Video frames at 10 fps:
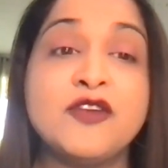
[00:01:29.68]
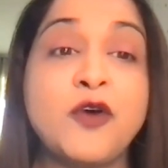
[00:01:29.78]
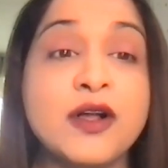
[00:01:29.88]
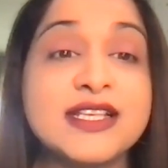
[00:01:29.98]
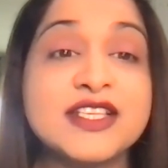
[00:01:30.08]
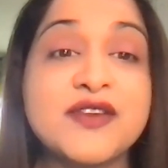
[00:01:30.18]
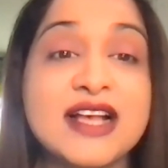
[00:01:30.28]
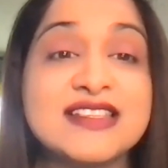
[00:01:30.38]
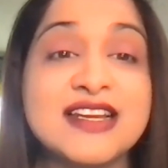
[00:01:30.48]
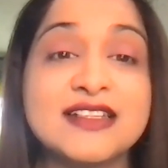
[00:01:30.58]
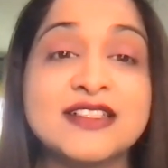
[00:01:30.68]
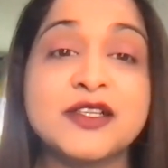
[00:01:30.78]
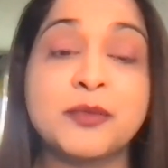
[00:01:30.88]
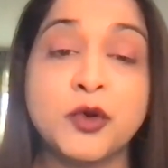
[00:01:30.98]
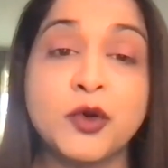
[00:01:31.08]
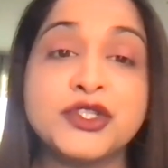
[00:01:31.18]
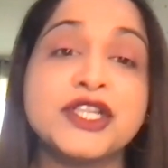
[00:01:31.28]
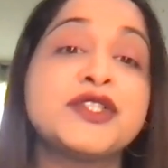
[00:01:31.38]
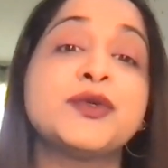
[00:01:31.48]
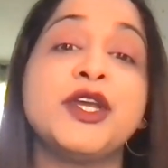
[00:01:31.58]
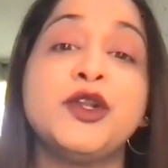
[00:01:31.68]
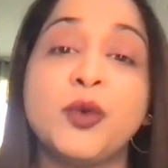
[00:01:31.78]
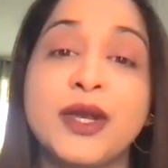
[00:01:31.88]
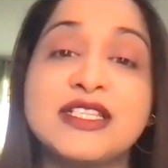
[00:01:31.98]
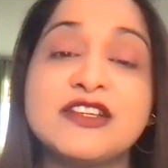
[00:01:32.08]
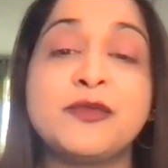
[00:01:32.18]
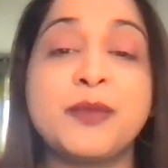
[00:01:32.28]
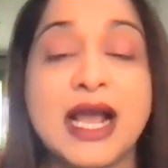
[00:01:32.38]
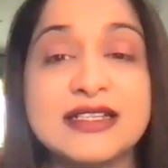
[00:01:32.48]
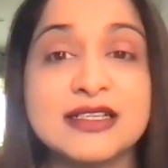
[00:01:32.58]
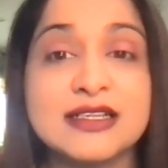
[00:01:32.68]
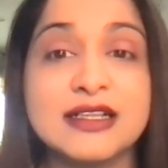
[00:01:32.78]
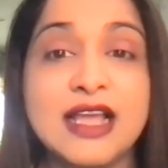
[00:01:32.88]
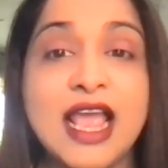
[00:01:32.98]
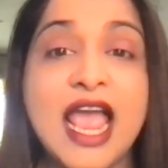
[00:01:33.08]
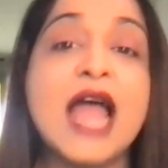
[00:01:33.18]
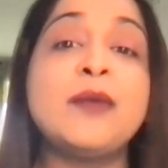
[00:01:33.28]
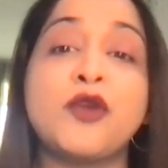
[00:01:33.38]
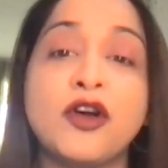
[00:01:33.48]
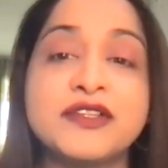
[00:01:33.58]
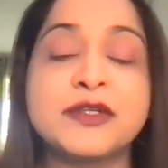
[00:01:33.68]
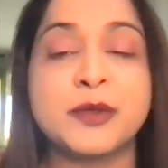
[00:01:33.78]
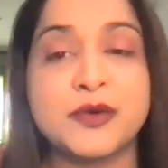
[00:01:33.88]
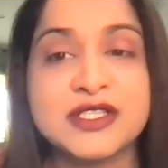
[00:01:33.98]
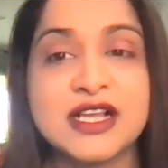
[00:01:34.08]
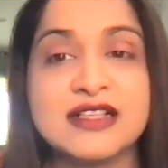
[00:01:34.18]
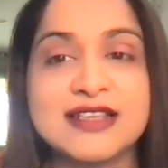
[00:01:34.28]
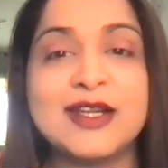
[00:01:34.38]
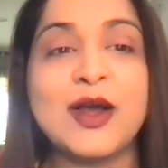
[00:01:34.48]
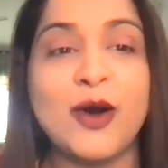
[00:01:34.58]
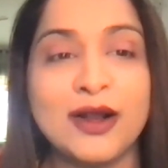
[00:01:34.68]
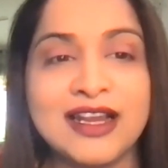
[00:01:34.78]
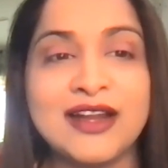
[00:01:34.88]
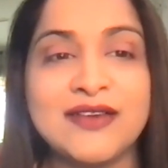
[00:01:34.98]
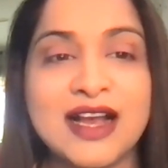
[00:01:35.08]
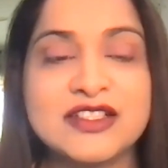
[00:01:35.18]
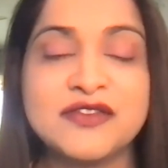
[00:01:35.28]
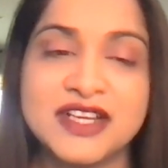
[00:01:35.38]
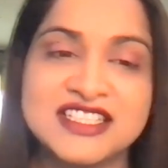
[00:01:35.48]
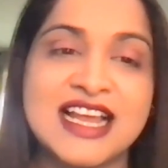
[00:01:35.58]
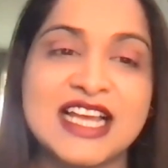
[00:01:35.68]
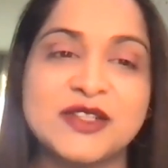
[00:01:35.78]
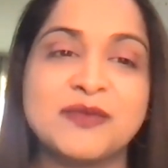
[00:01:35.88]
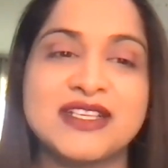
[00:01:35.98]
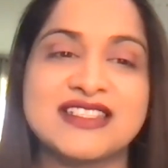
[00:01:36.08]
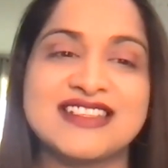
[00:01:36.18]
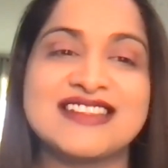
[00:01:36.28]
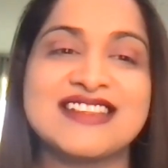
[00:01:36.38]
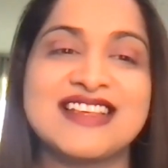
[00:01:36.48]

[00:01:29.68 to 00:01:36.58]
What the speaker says: Fons has translated his approach into innovative, practical, and profitable results in all areas of international business.